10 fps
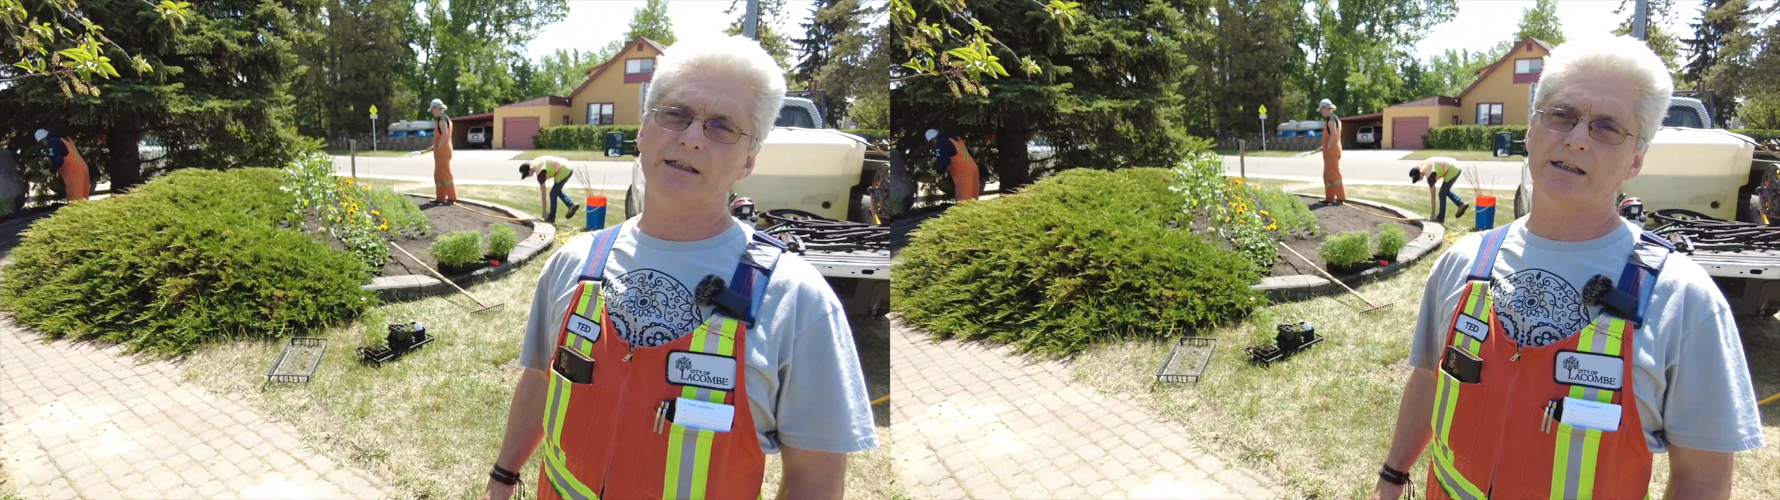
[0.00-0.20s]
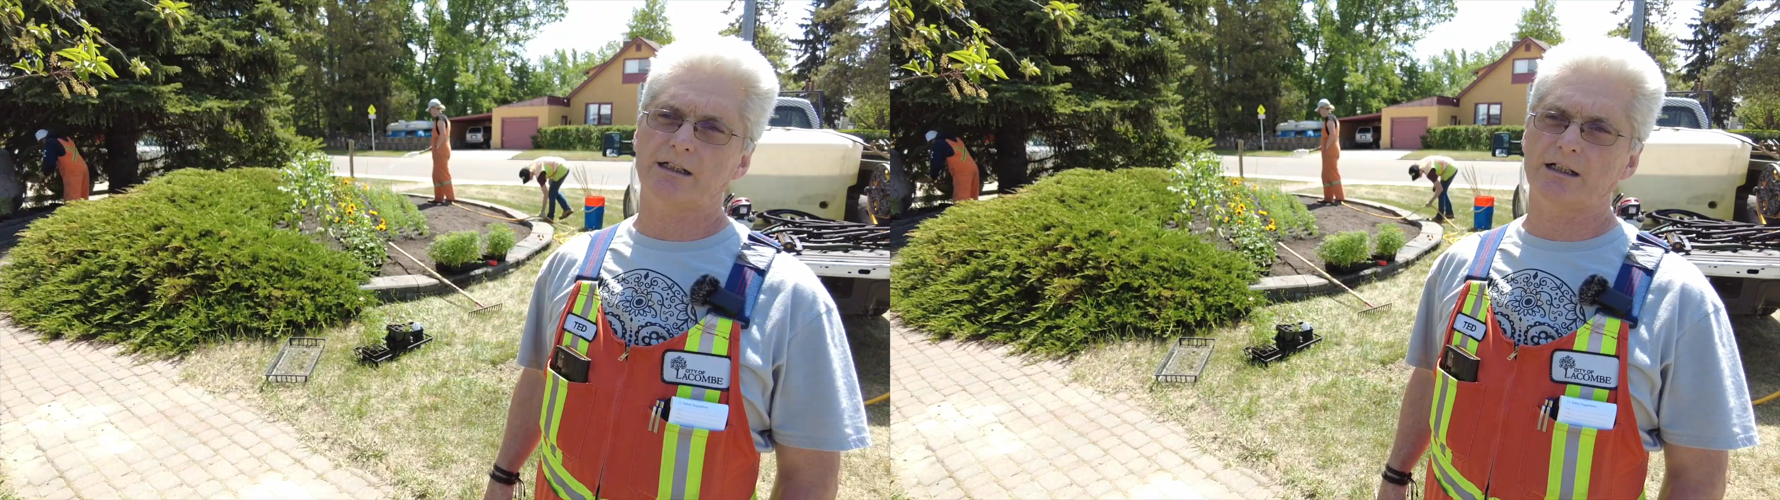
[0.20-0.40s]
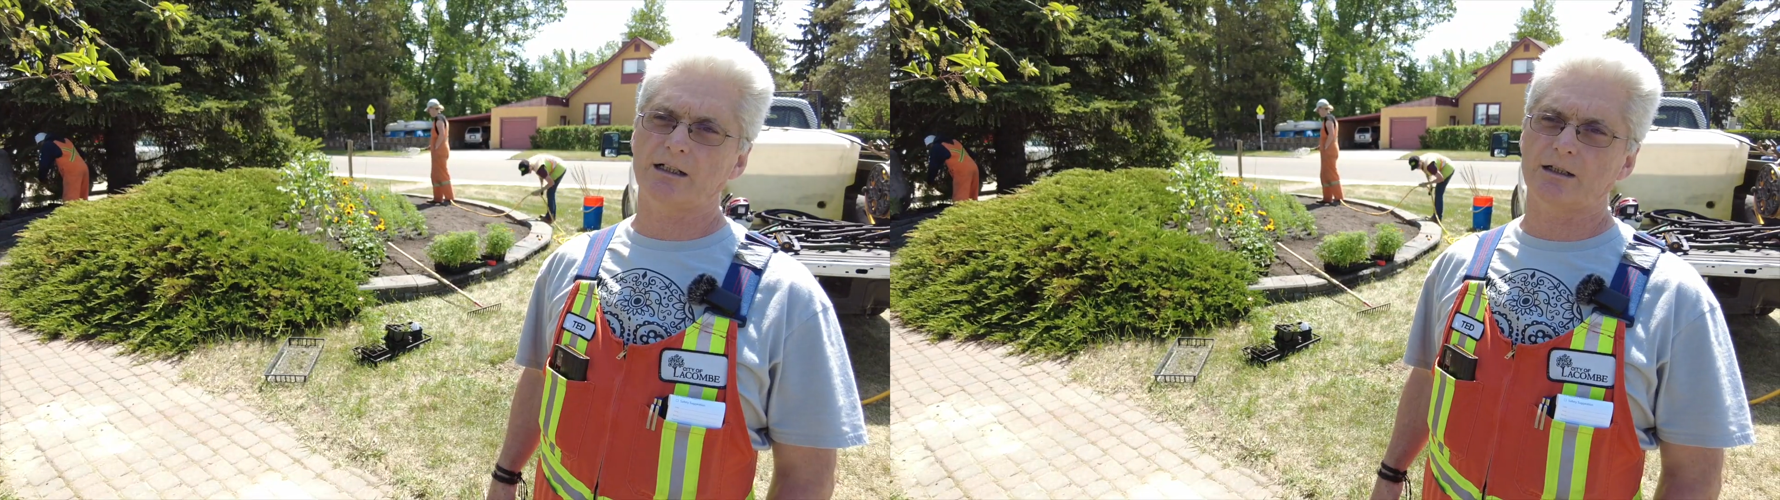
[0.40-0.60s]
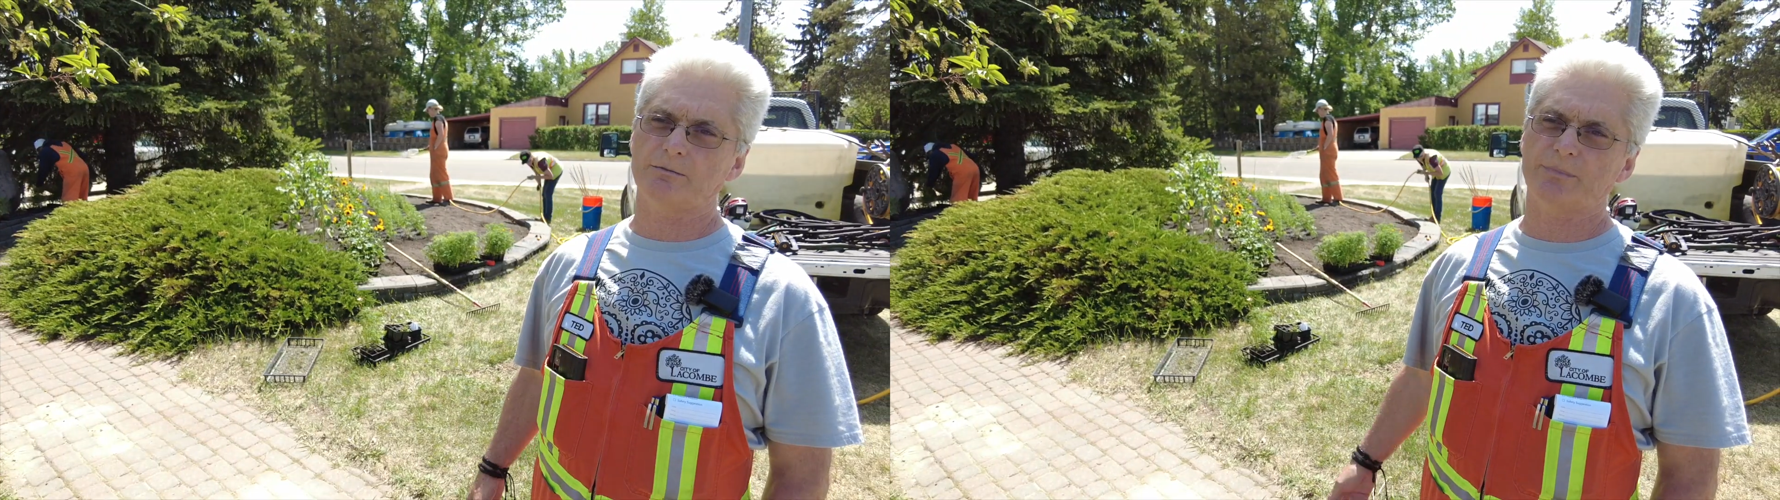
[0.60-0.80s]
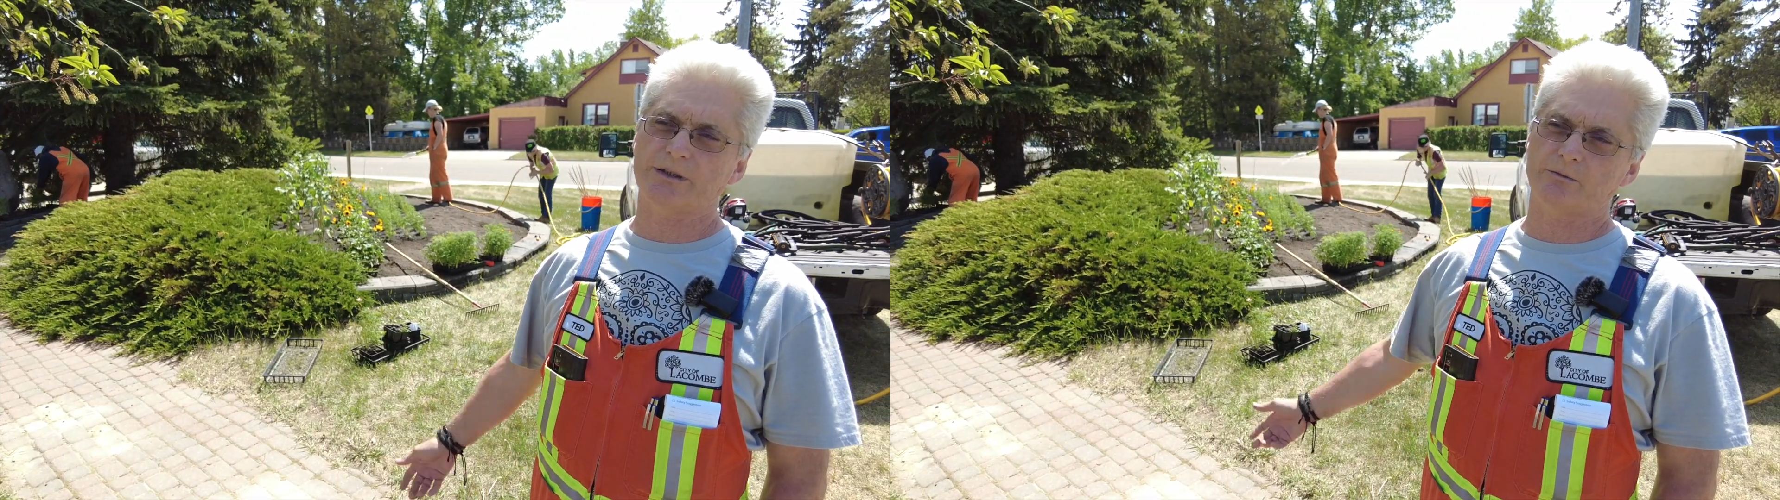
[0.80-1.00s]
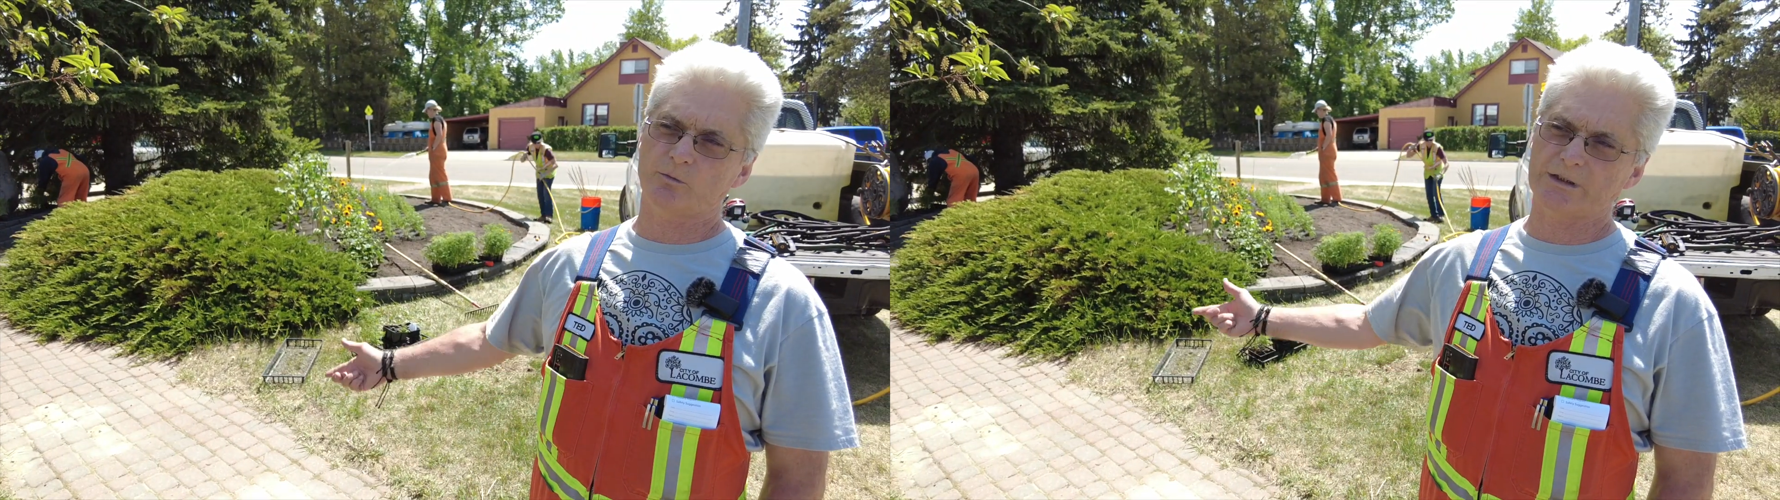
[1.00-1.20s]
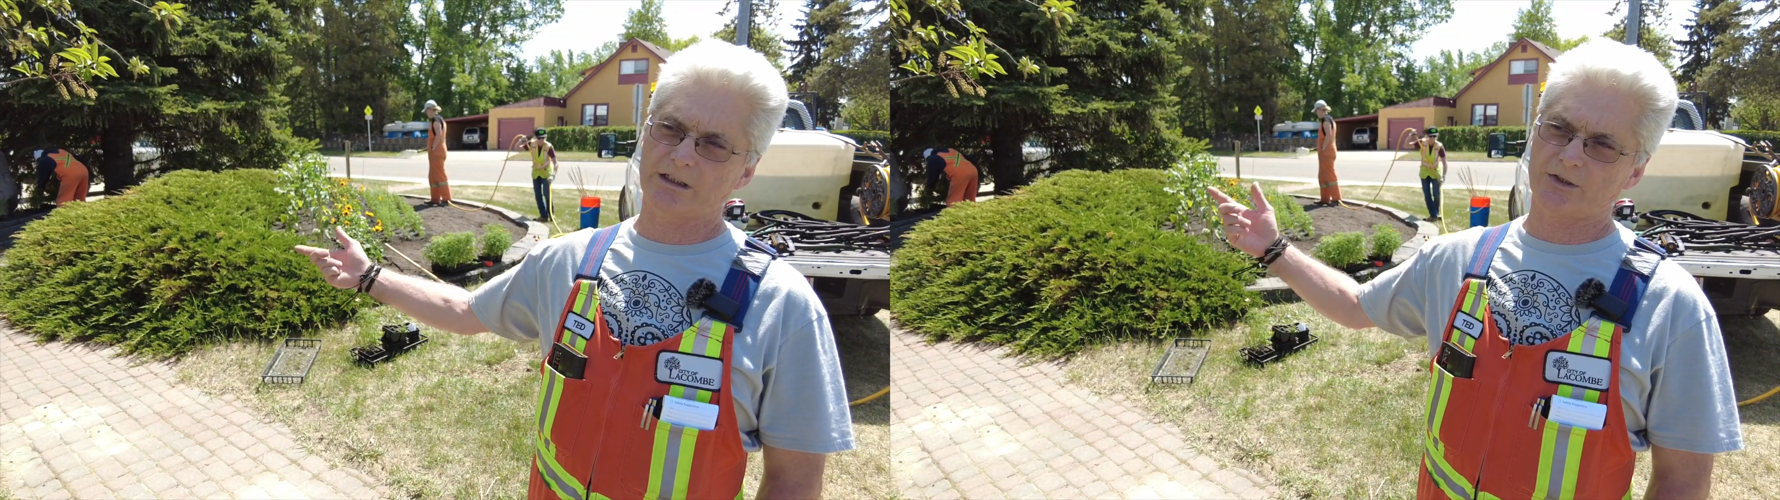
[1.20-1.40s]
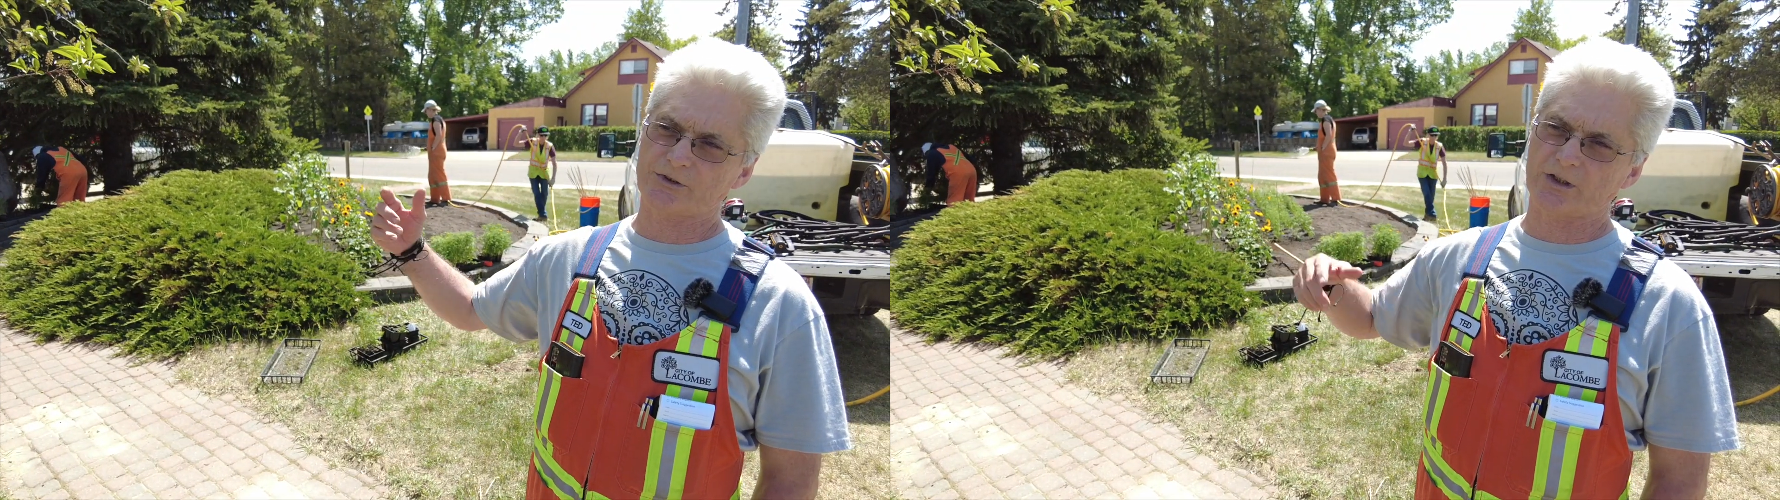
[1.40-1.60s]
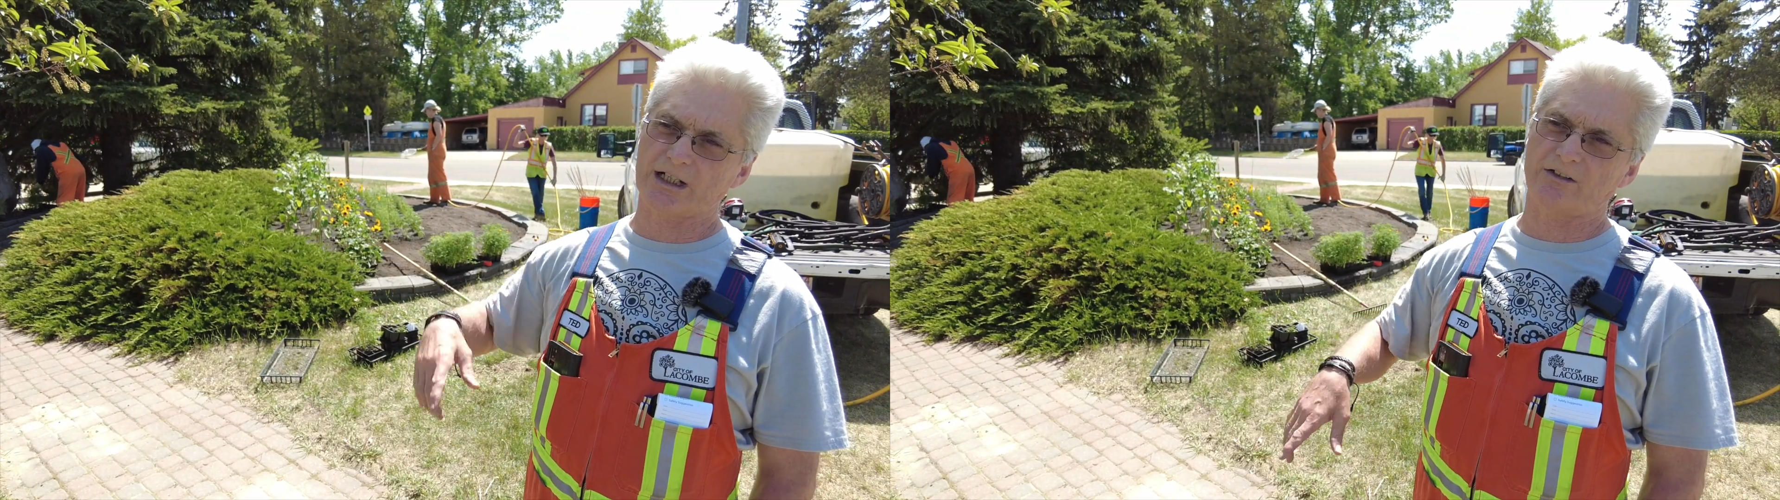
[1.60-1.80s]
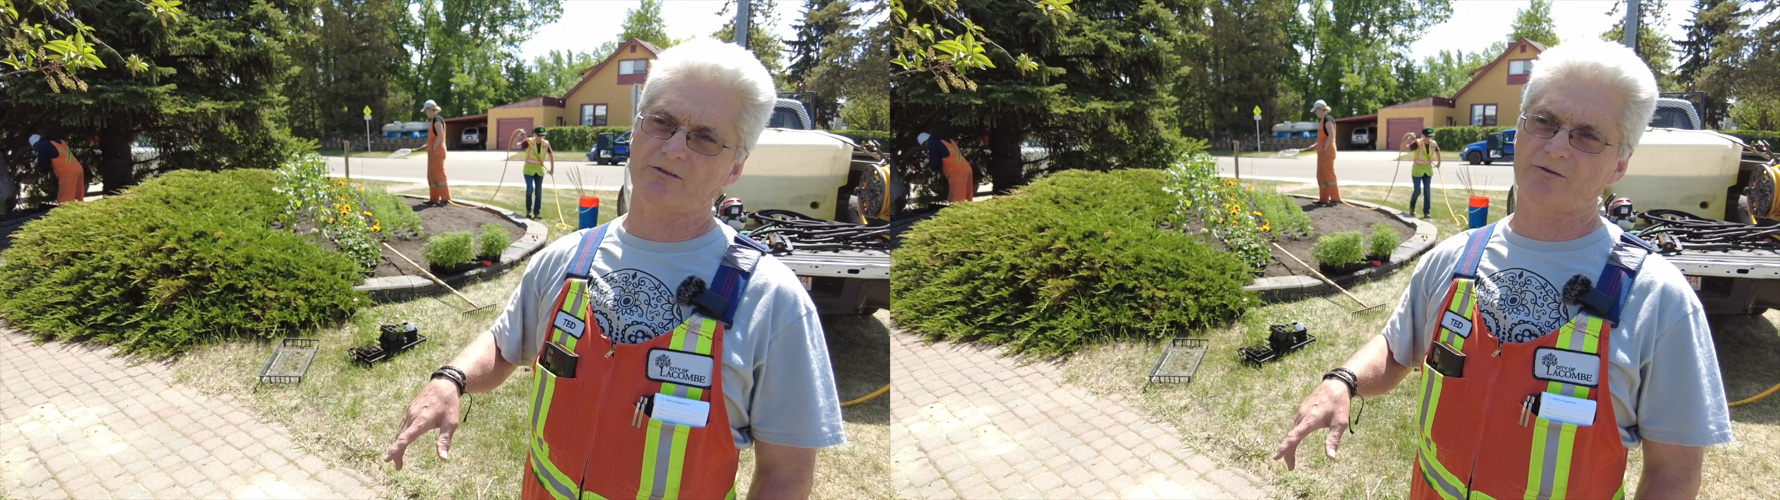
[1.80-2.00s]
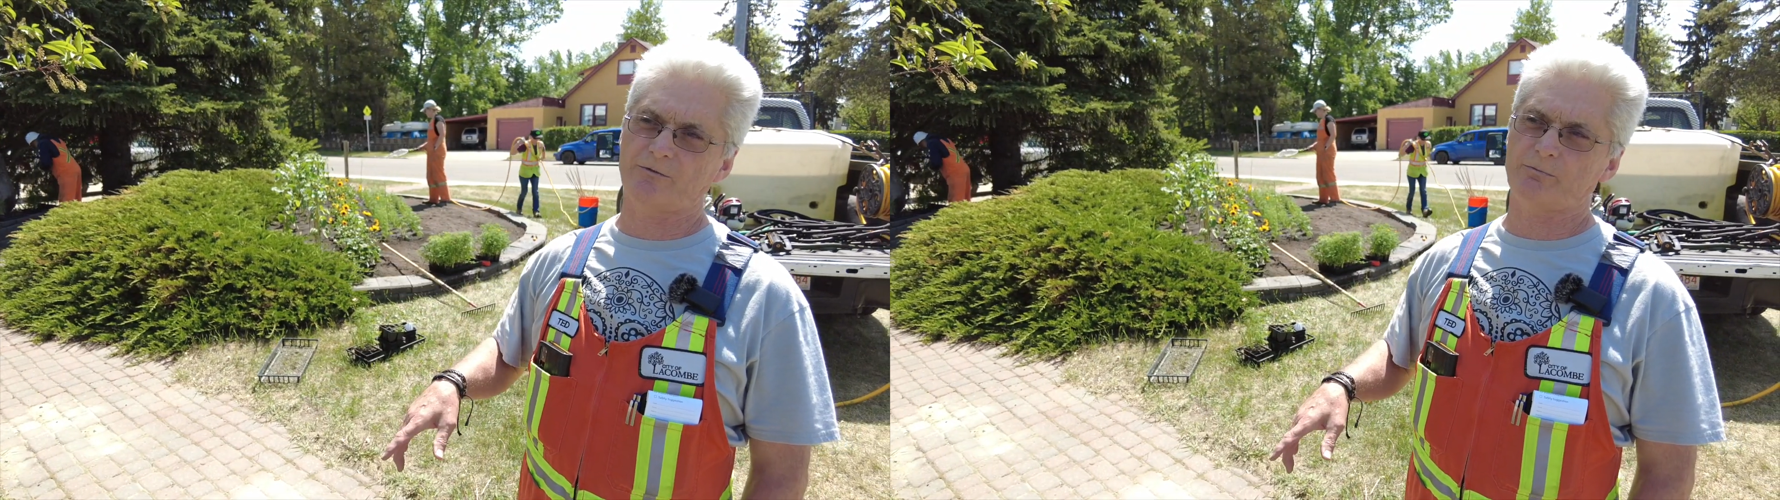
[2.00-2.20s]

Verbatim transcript: Uh, but we also have